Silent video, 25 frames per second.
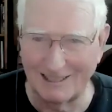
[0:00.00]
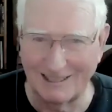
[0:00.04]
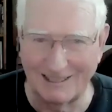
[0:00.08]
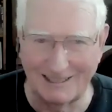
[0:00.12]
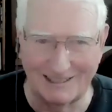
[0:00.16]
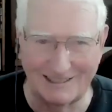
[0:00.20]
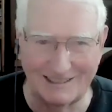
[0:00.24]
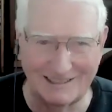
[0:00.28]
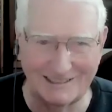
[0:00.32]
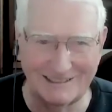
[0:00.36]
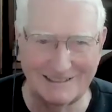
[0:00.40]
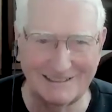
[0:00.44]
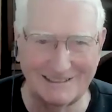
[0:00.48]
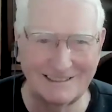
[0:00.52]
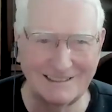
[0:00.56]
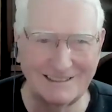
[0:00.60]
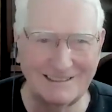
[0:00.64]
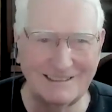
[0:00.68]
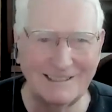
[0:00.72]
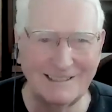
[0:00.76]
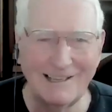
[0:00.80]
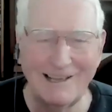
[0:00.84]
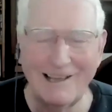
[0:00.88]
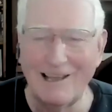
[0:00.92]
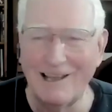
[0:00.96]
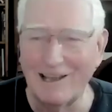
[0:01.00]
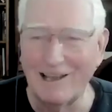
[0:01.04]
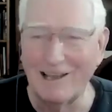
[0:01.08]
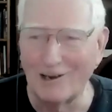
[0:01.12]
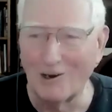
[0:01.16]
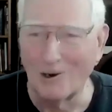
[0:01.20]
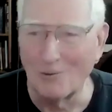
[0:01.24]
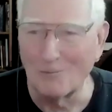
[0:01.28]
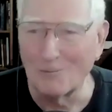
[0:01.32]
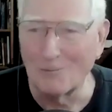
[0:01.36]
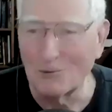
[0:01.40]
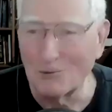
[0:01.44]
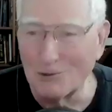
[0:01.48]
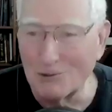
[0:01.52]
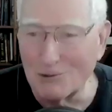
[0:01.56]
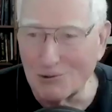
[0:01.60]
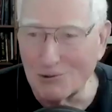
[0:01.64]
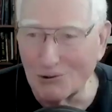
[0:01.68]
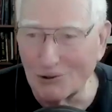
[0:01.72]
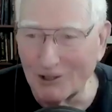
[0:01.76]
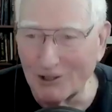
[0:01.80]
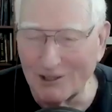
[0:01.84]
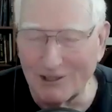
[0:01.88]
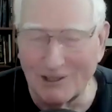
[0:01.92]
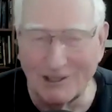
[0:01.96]
Okay. I hope you
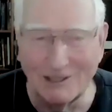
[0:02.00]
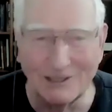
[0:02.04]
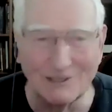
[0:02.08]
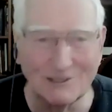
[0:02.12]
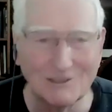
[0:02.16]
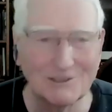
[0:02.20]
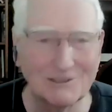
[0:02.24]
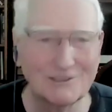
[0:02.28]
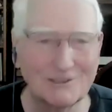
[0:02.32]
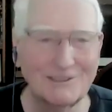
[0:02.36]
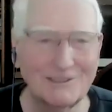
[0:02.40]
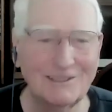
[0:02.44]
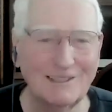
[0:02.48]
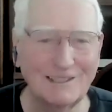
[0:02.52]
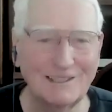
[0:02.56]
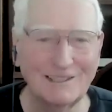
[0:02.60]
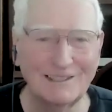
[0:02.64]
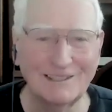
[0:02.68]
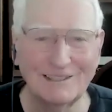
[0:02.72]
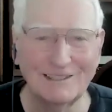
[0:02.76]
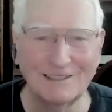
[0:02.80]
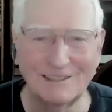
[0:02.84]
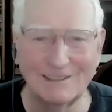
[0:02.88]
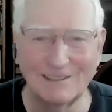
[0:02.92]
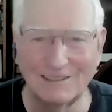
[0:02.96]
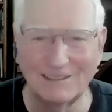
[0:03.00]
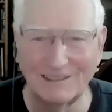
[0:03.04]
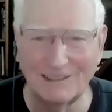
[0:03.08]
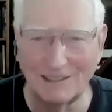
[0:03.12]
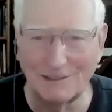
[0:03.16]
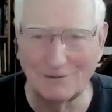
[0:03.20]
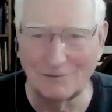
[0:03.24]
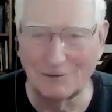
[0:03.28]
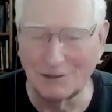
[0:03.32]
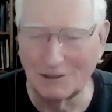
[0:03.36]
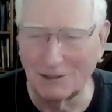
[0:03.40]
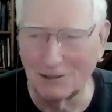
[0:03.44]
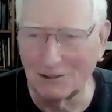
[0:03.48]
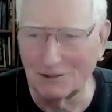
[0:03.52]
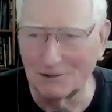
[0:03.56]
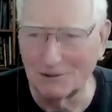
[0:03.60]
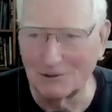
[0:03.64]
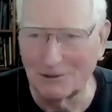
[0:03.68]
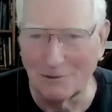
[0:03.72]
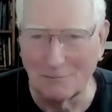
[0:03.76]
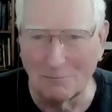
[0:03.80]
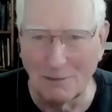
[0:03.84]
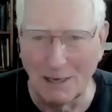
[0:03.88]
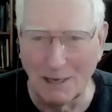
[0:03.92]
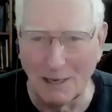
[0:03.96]
enjoyed this. Uh, and if you did,
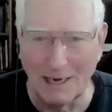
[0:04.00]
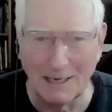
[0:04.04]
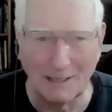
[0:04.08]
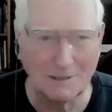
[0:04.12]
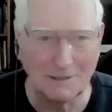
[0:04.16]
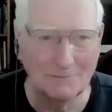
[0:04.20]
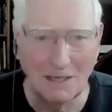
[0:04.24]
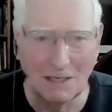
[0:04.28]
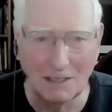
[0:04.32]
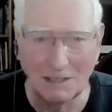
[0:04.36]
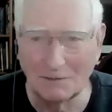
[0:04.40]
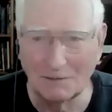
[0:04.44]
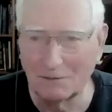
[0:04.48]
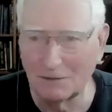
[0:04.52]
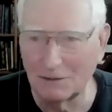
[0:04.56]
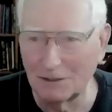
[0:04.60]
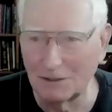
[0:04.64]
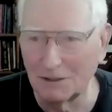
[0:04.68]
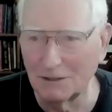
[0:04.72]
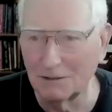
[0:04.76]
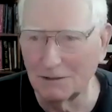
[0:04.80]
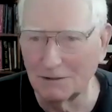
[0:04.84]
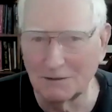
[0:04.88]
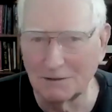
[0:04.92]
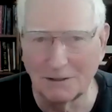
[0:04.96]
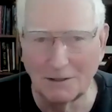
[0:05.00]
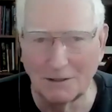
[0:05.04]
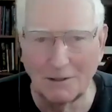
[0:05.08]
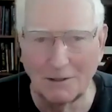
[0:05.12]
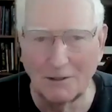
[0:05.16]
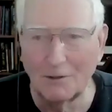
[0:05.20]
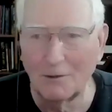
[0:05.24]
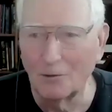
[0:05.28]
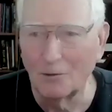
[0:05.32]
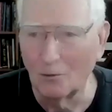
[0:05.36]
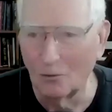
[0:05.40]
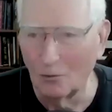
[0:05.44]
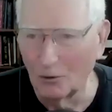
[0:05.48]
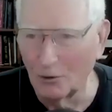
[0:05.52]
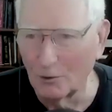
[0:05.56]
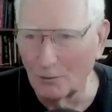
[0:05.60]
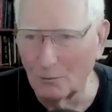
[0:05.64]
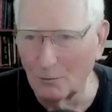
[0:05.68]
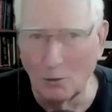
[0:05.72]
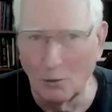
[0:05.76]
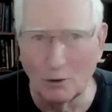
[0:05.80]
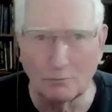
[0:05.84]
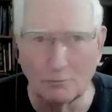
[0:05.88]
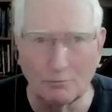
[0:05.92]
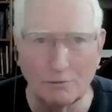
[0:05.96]
come back. And if you didn't, all the
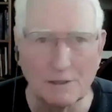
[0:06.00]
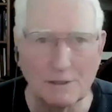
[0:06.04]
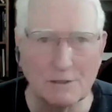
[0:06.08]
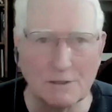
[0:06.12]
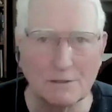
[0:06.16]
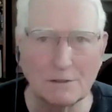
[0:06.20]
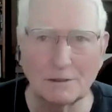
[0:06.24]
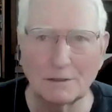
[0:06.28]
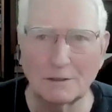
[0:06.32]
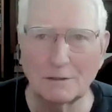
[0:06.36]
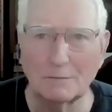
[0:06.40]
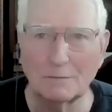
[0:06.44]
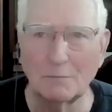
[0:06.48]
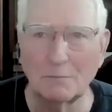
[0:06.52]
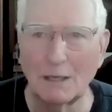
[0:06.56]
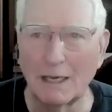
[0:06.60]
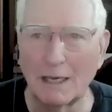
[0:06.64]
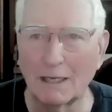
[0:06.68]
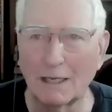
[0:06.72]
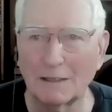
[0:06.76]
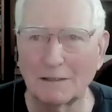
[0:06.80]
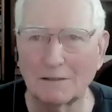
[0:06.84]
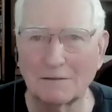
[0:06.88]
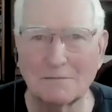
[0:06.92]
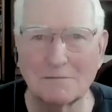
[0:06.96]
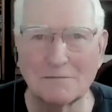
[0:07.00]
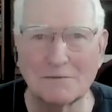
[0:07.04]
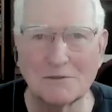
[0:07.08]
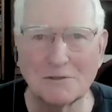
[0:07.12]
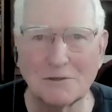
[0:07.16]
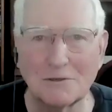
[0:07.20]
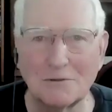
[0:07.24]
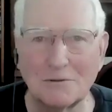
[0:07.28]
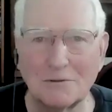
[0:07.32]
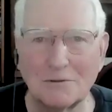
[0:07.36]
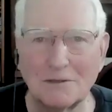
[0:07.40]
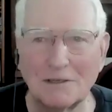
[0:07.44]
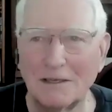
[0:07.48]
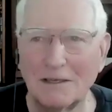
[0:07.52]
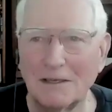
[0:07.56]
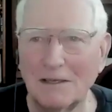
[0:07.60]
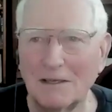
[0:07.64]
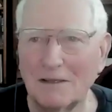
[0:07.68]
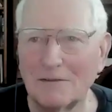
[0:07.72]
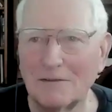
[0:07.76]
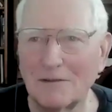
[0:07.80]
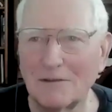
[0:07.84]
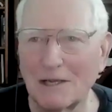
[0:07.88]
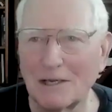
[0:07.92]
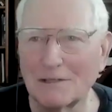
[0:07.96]
more reason to come back. So
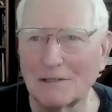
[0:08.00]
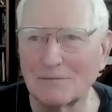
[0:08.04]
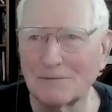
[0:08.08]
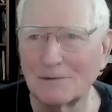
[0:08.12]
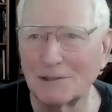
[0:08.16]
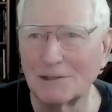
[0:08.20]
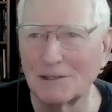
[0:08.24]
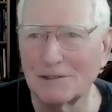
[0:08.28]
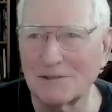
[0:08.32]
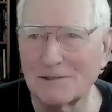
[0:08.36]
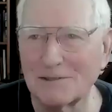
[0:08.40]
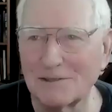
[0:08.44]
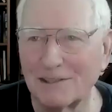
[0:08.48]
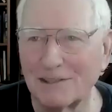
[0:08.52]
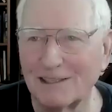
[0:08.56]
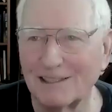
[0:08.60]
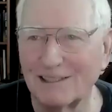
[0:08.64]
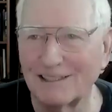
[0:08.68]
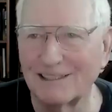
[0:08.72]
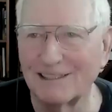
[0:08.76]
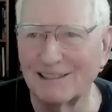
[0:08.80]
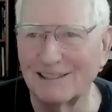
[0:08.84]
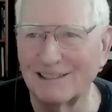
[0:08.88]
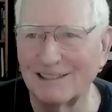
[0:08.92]
thanks for listening.